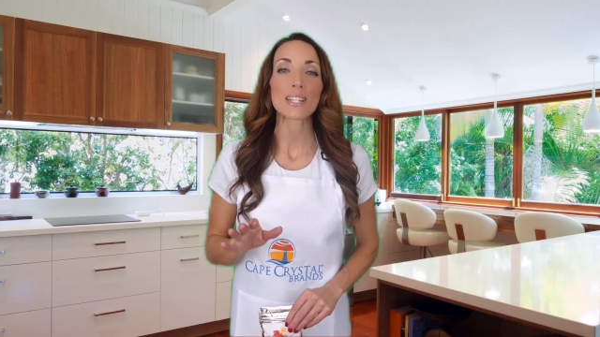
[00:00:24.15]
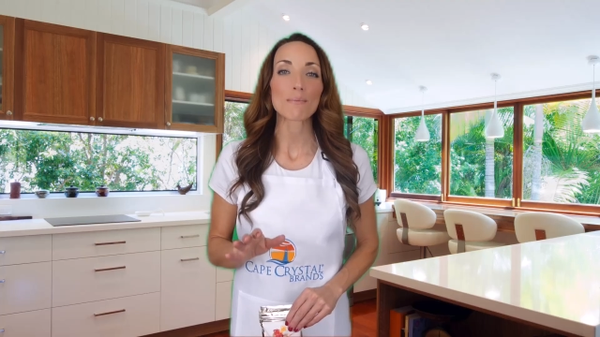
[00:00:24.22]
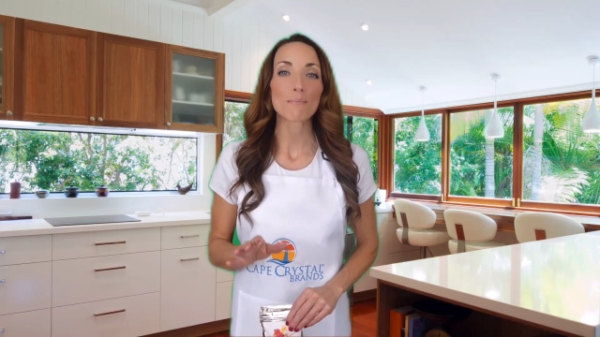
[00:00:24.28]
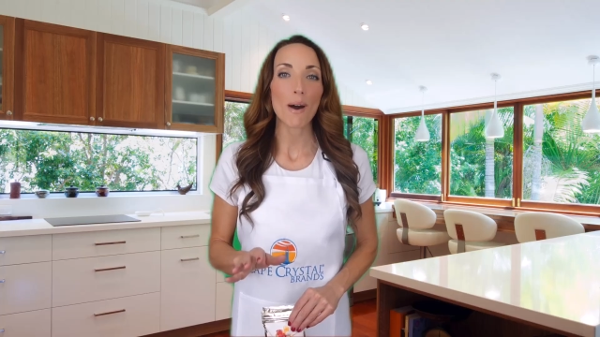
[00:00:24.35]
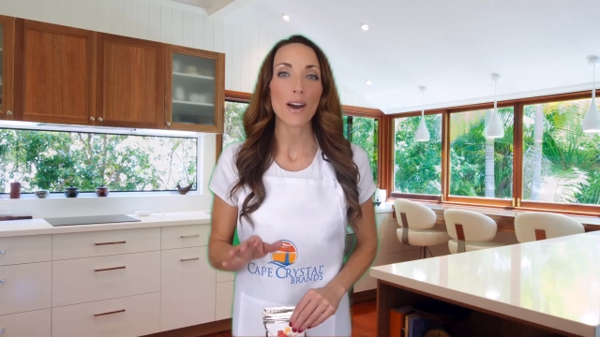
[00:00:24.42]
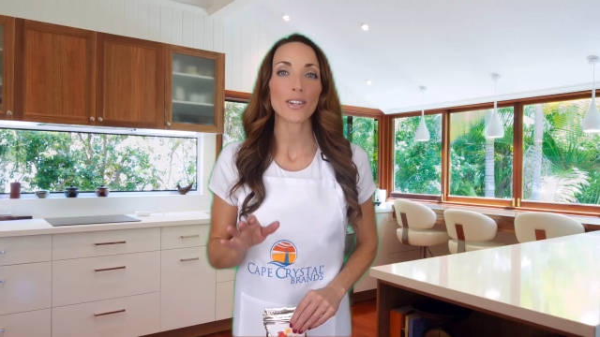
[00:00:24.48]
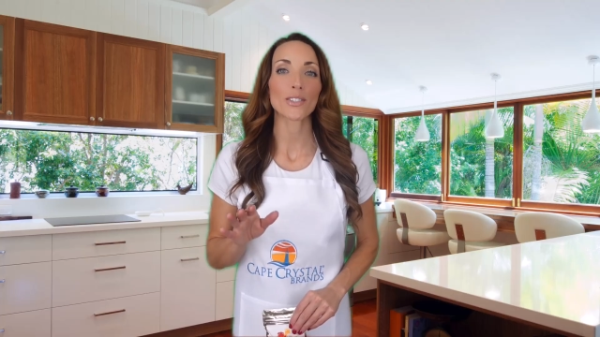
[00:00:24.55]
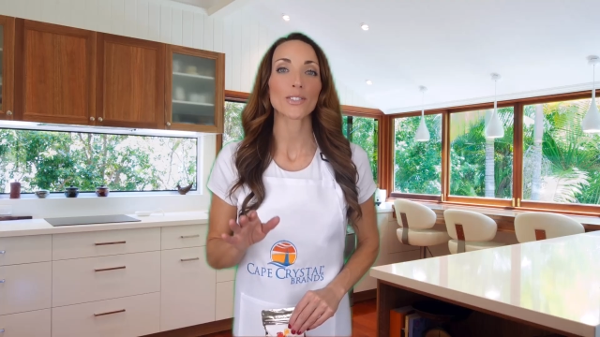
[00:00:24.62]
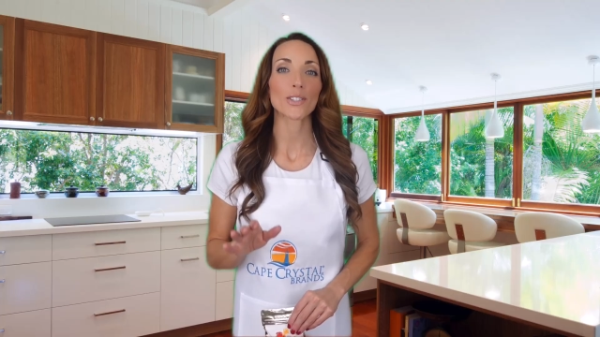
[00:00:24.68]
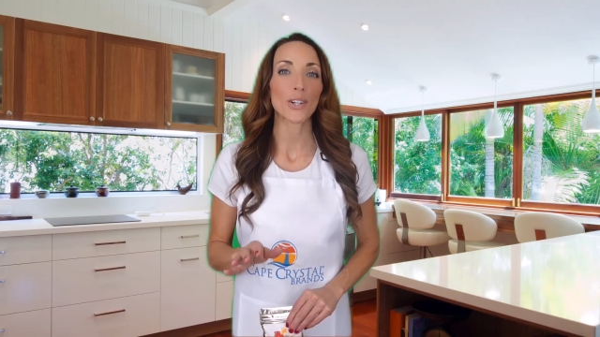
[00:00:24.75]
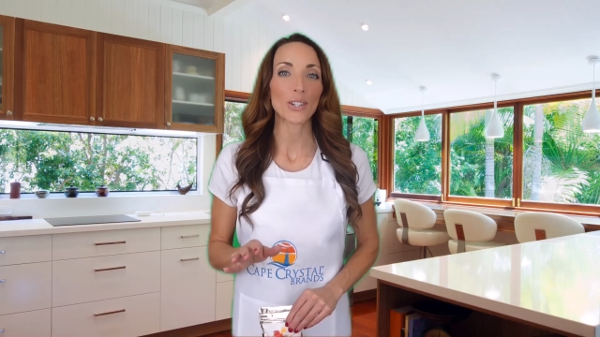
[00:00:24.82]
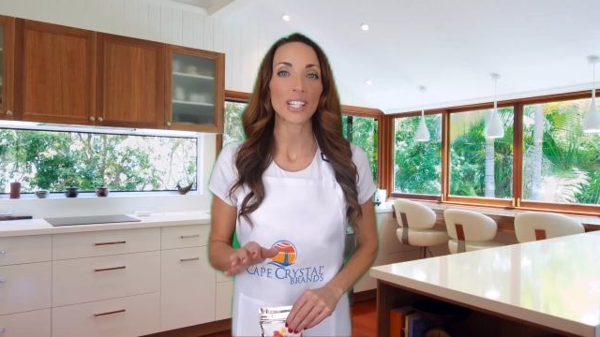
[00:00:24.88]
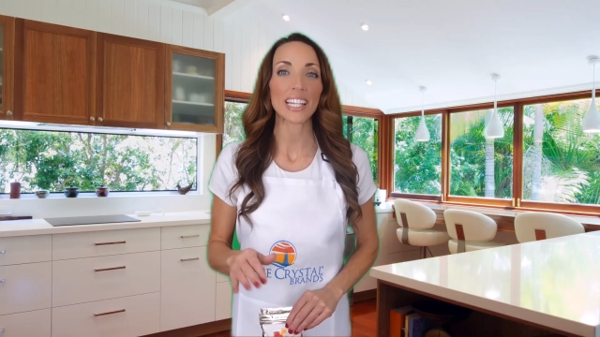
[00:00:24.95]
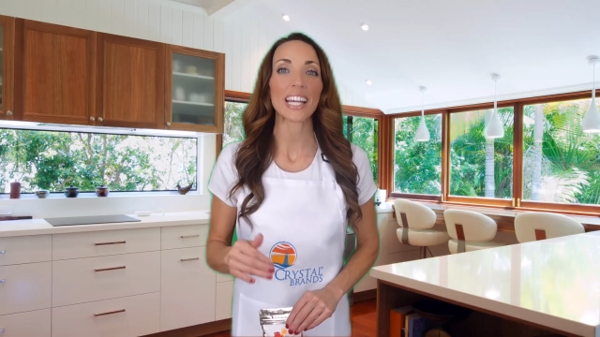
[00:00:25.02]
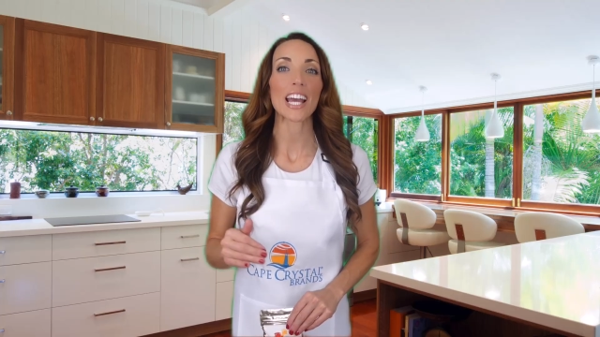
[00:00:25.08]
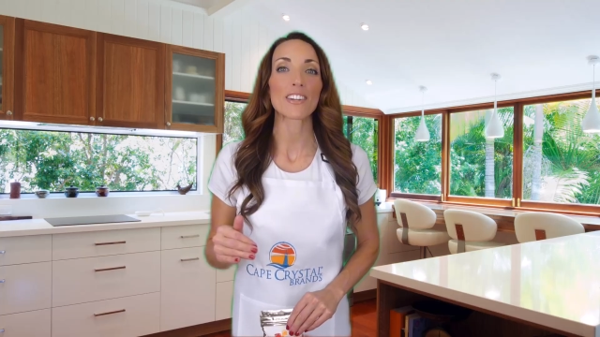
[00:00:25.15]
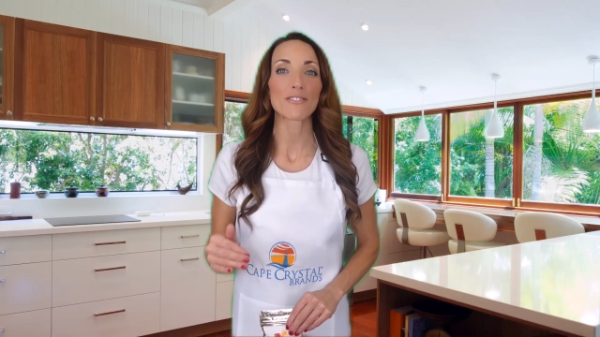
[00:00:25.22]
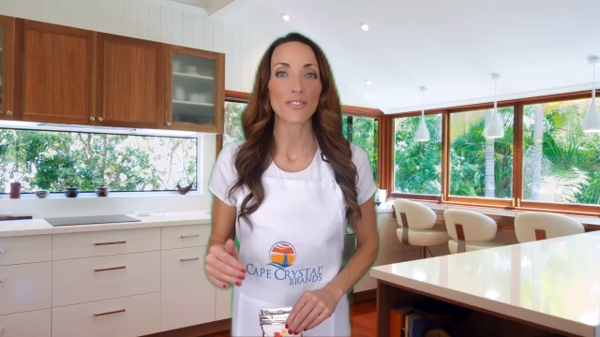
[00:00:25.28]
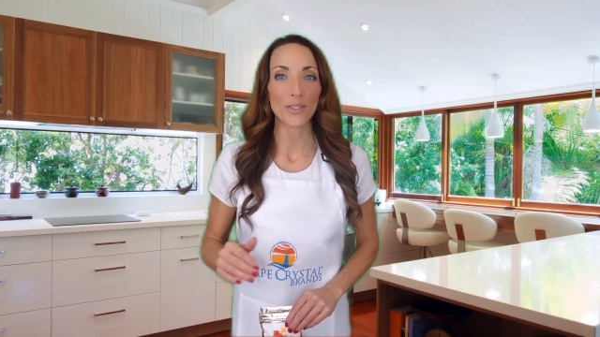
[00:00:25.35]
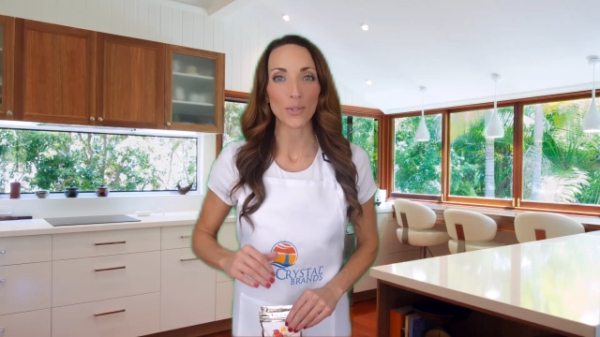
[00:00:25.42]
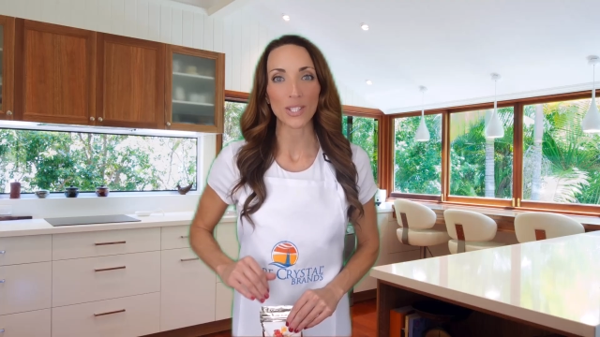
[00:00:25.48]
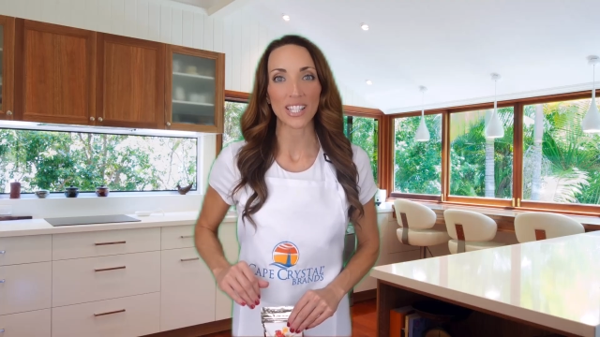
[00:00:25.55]
in modern cooking
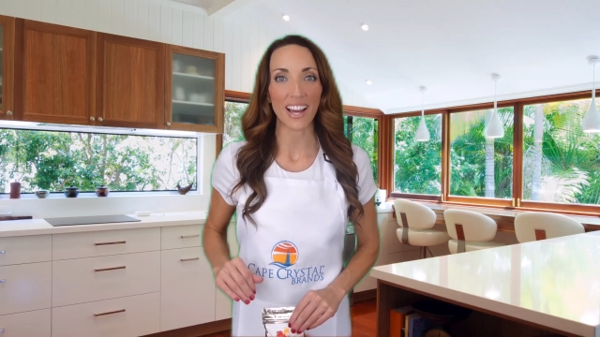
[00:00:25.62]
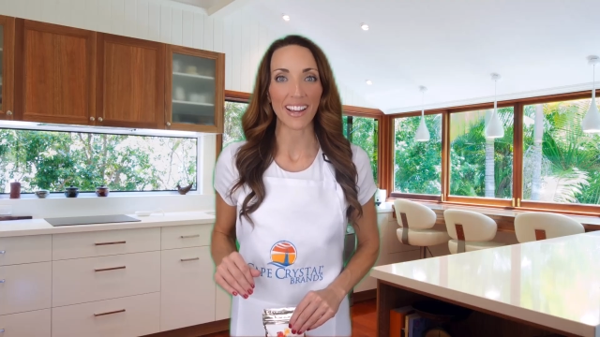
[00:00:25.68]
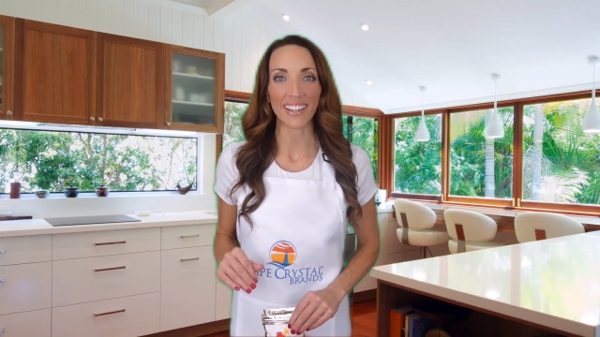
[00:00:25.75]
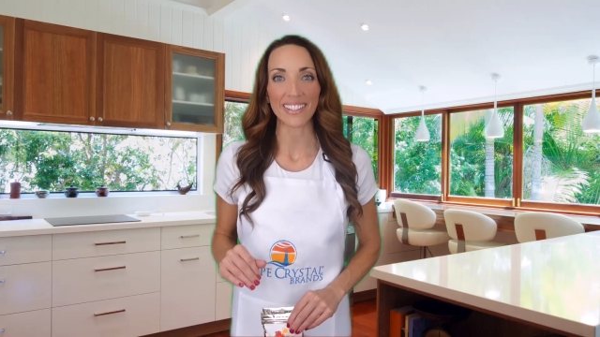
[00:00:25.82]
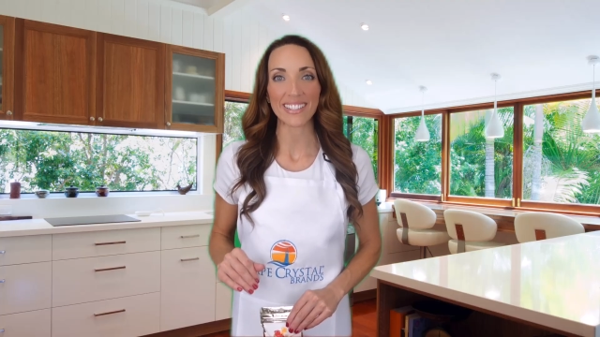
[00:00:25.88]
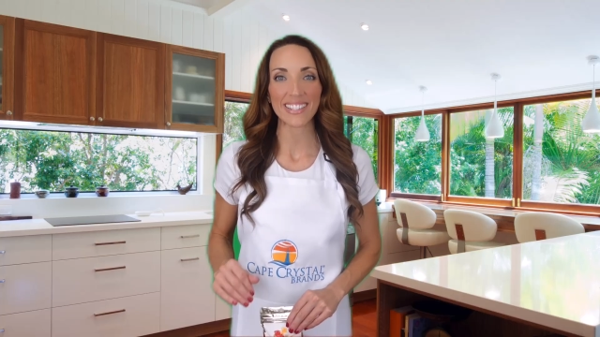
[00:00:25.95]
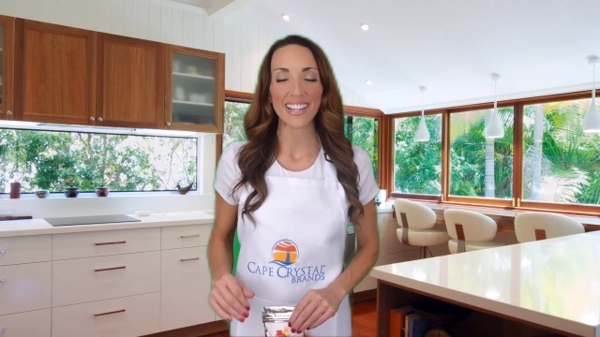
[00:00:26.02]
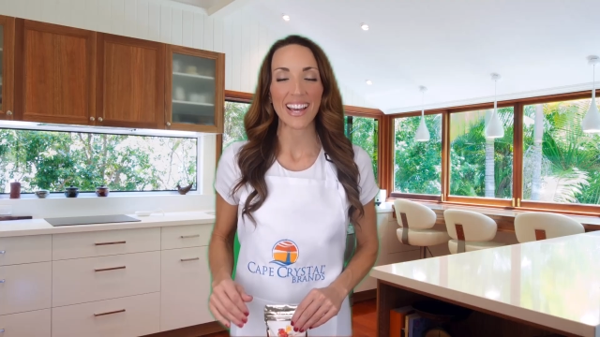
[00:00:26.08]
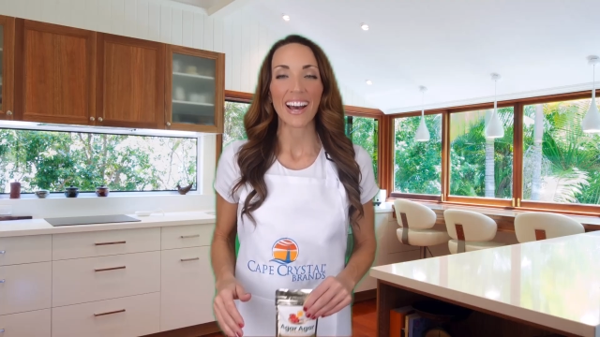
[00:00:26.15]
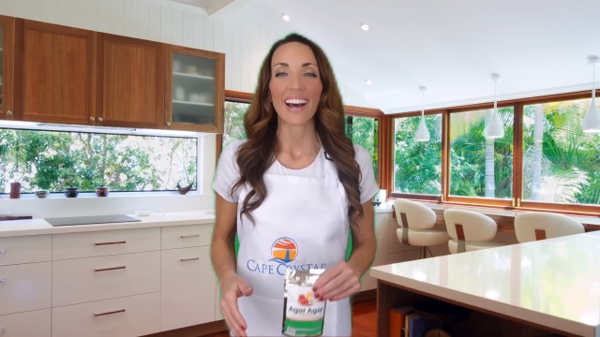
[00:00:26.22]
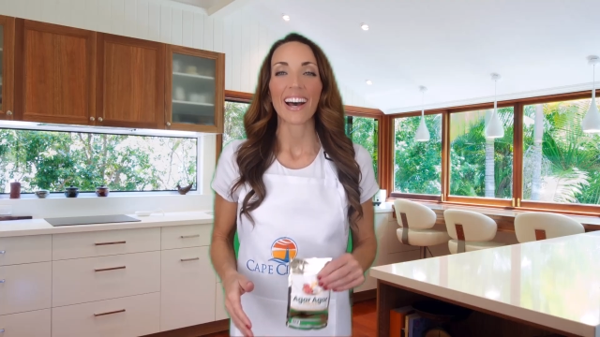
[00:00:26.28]
and food science,